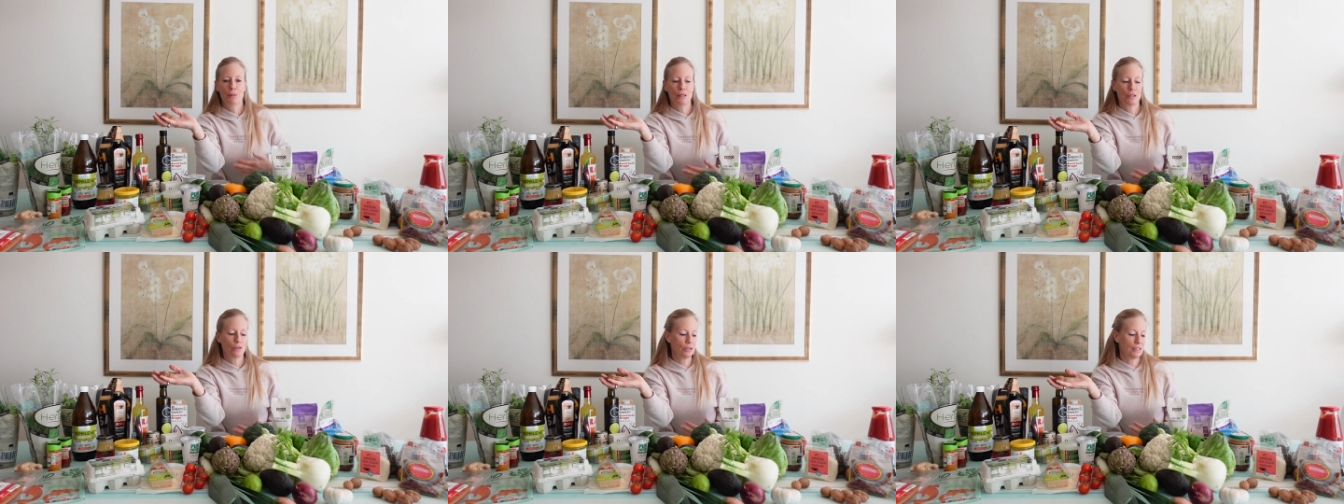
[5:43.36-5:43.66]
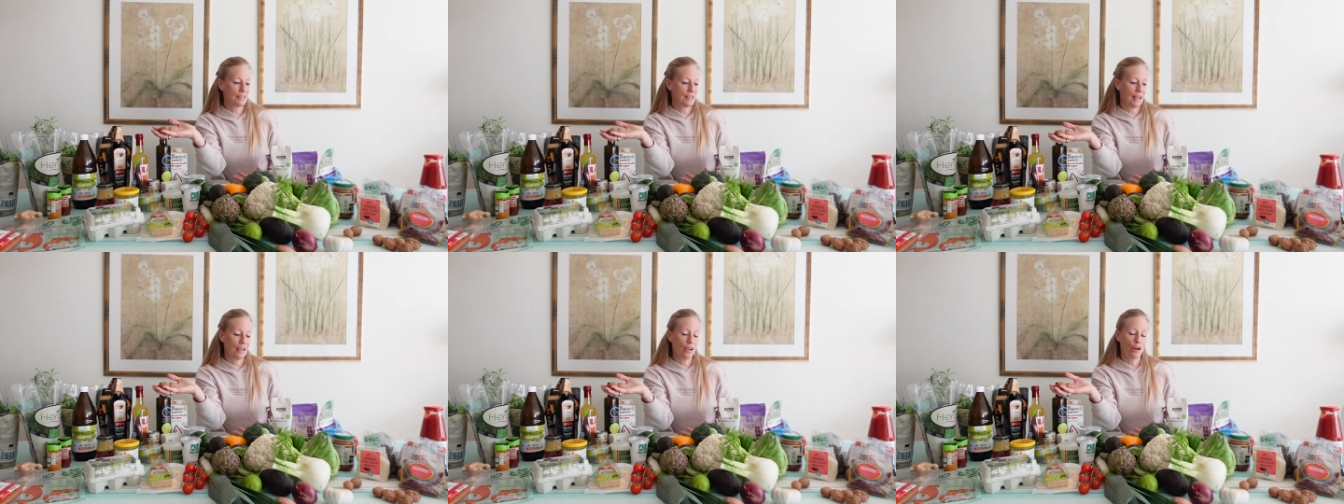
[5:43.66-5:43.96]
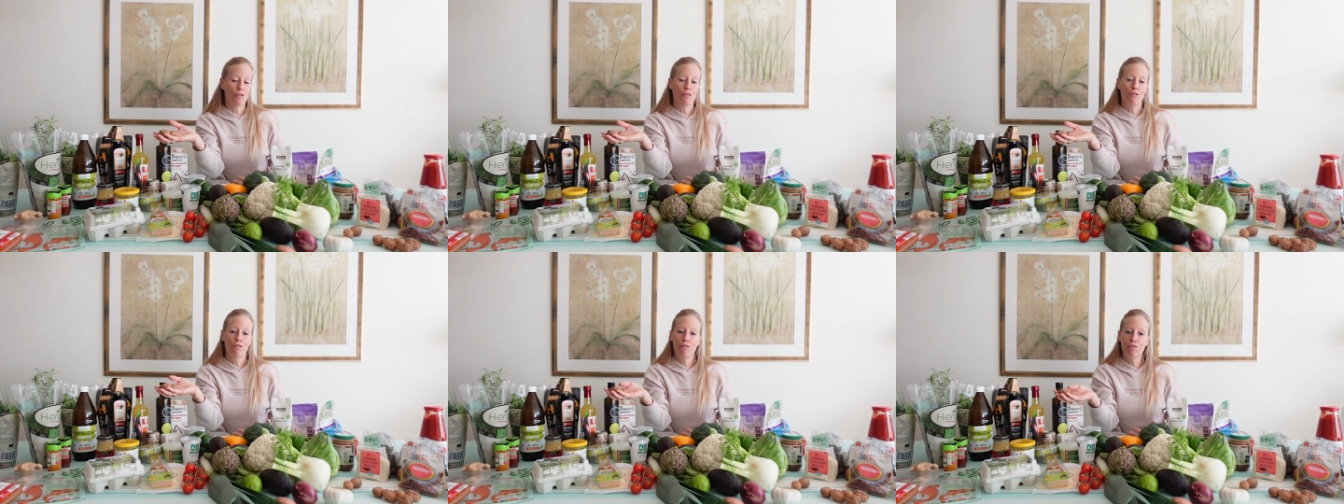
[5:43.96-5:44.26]
because they
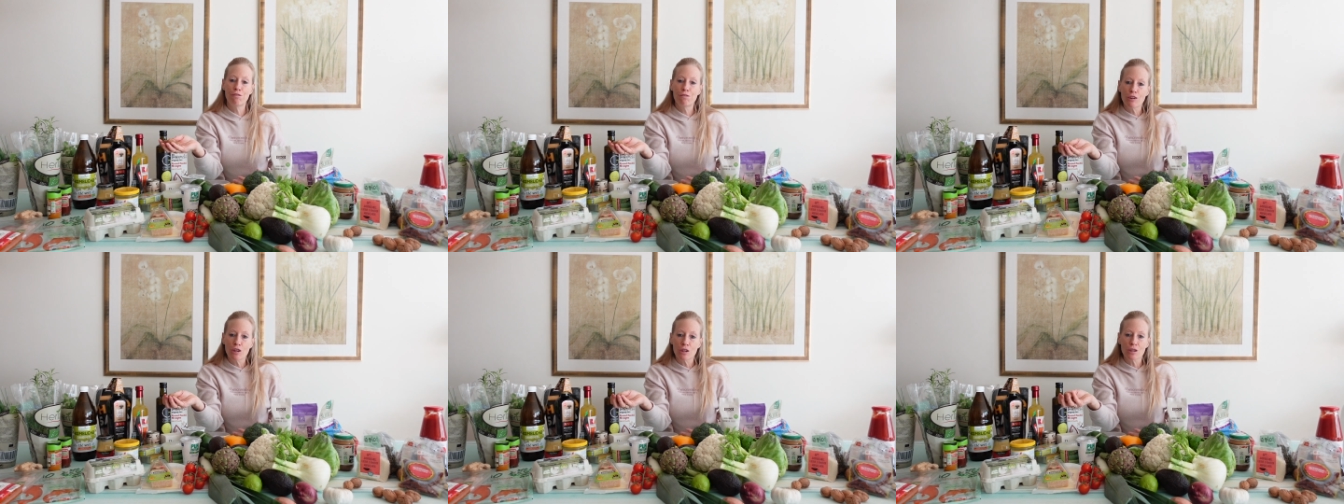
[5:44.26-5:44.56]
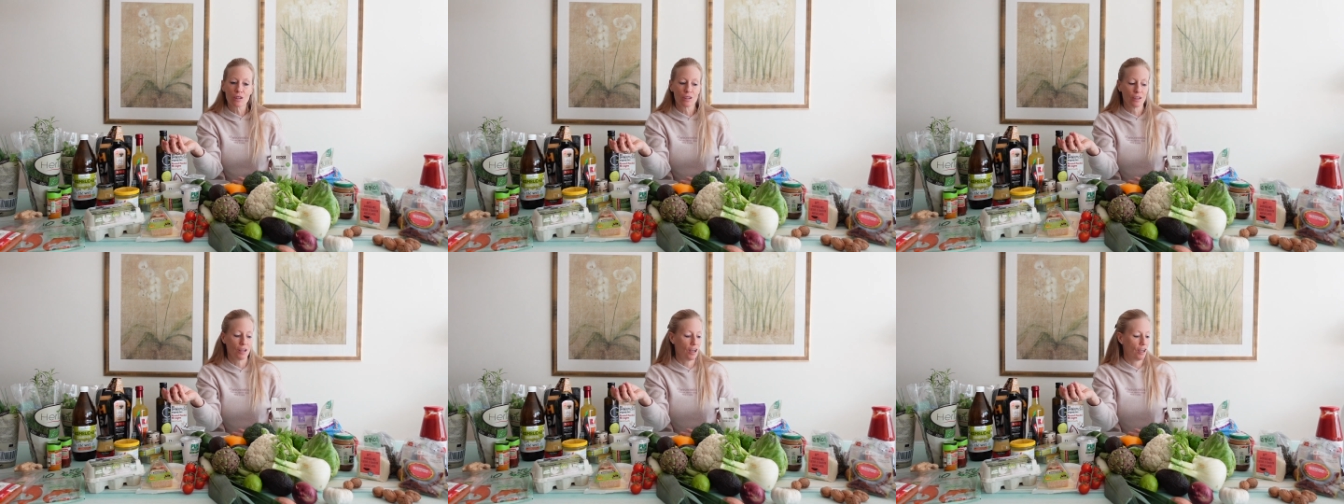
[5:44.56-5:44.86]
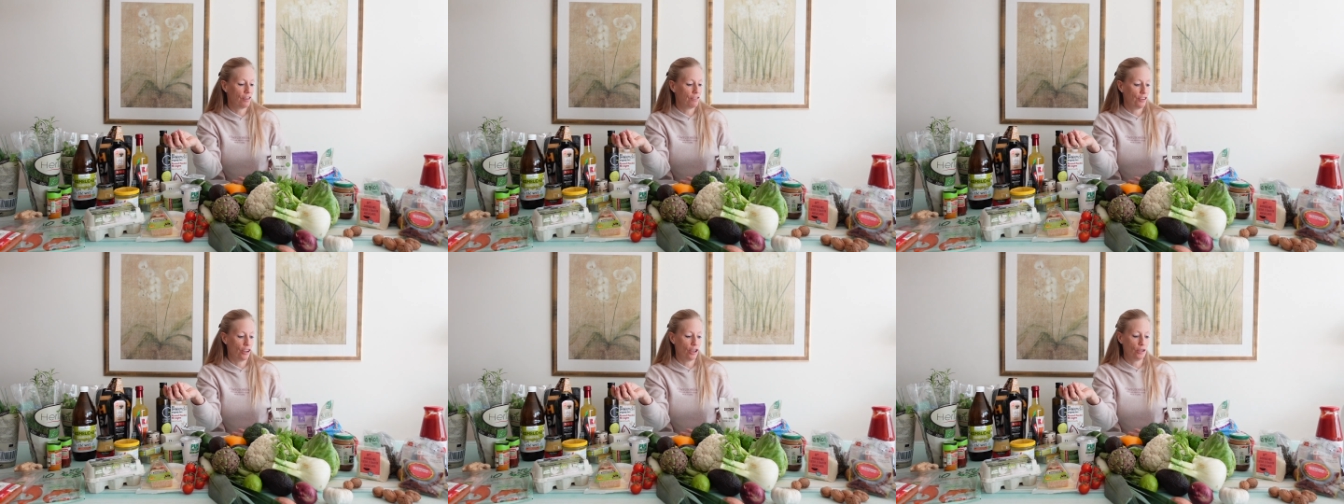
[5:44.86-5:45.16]
are full
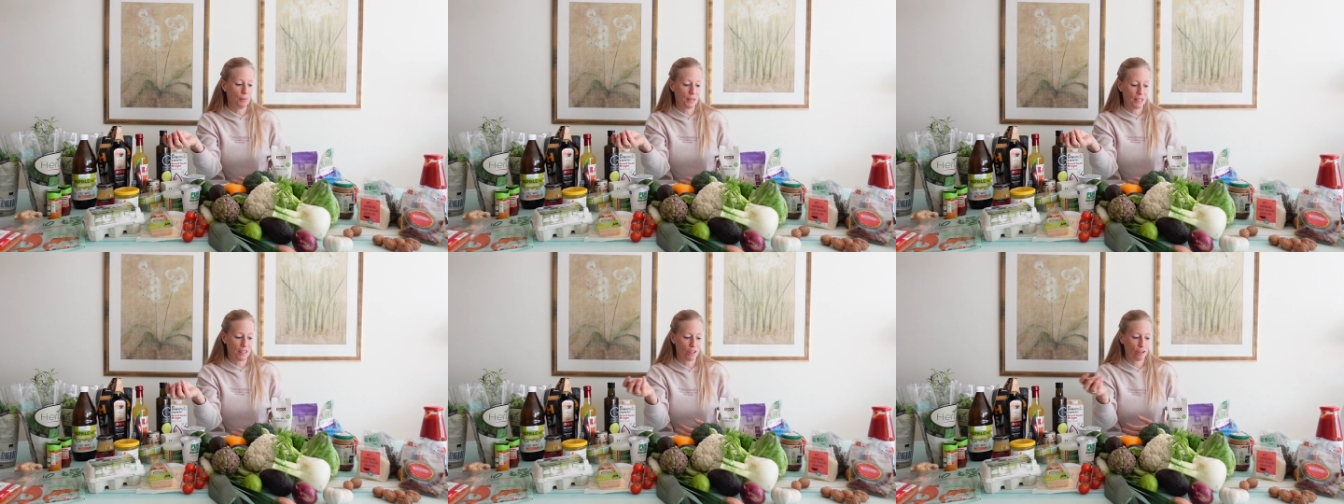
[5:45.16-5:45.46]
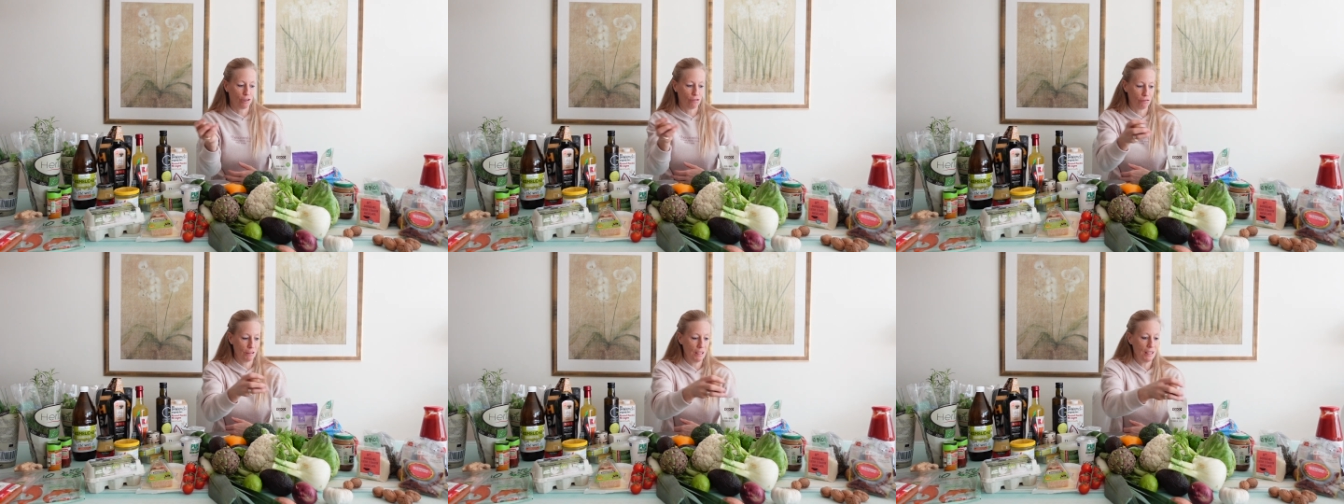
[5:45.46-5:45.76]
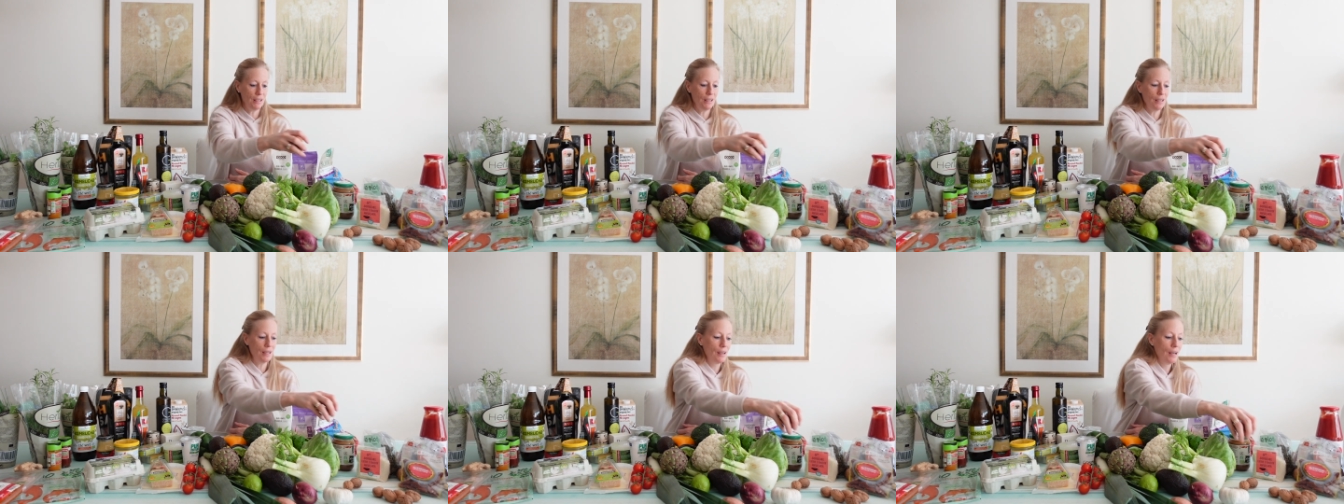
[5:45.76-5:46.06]
of
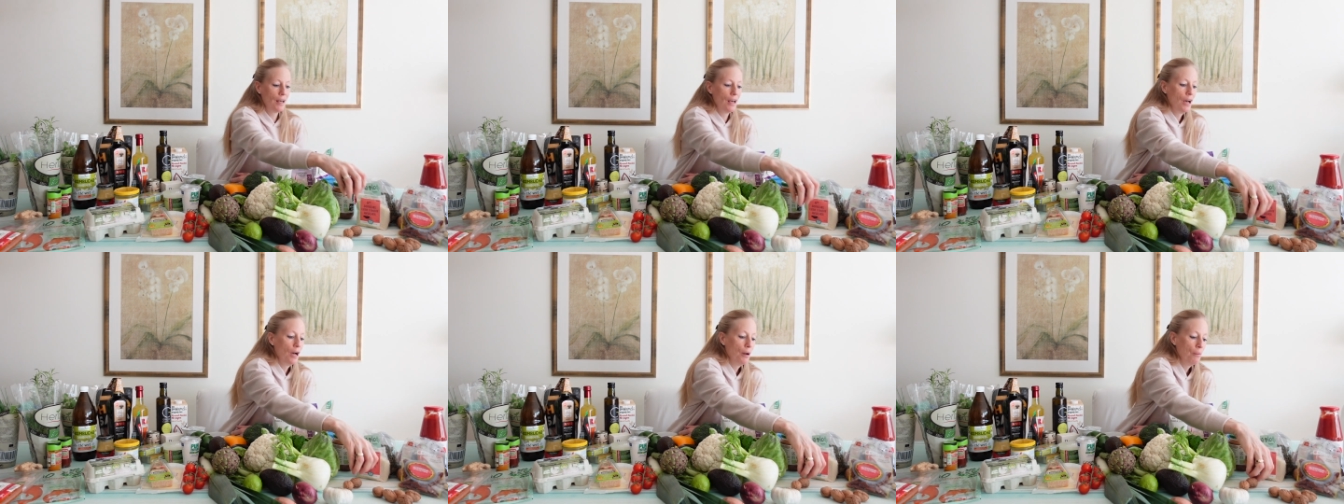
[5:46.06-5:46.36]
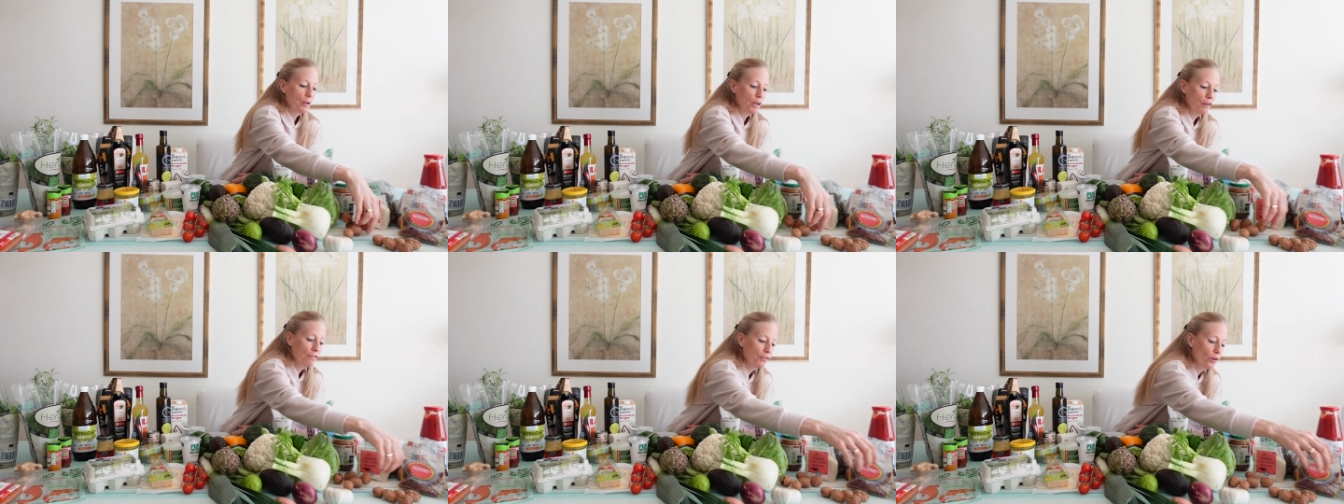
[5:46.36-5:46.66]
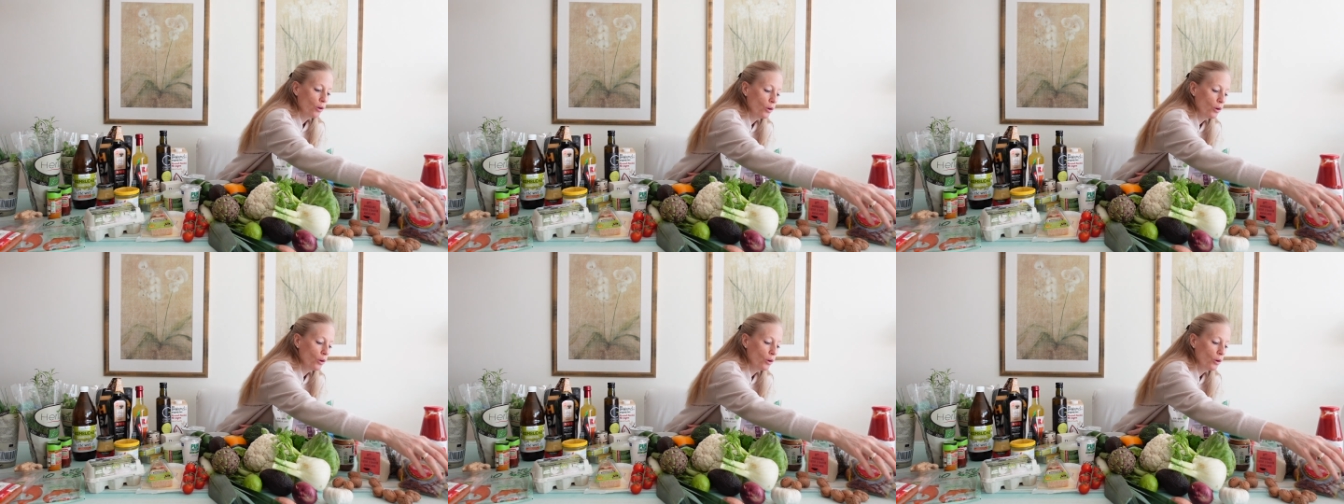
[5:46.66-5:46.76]
omega-3. But of